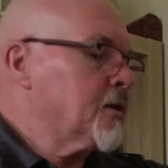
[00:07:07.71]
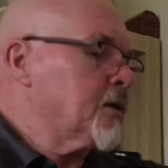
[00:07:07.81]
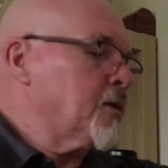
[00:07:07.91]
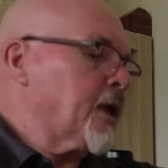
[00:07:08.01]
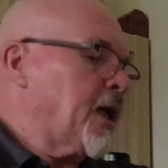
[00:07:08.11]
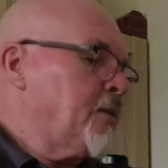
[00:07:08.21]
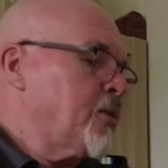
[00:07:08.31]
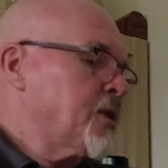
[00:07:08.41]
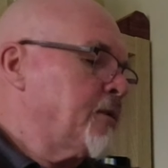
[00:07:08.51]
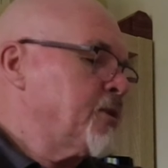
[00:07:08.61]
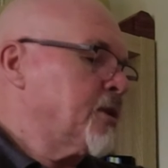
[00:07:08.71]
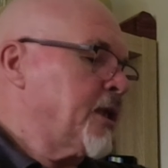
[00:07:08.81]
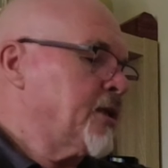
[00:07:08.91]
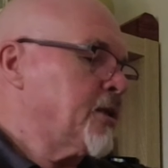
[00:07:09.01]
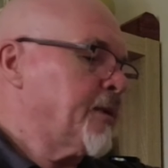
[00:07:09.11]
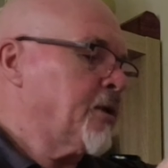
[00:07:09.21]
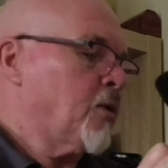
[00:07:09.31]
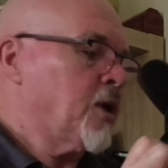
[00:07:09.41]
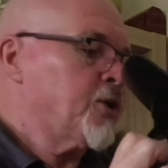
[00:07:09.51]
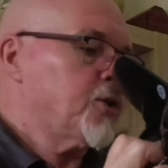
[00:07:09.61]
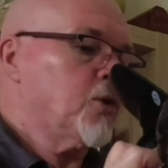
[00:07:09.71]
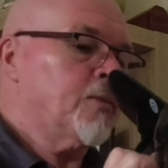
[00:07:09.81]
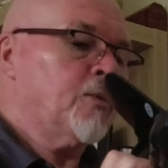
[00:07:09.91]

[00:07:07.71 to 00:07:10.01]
or the cable tends to be quite short,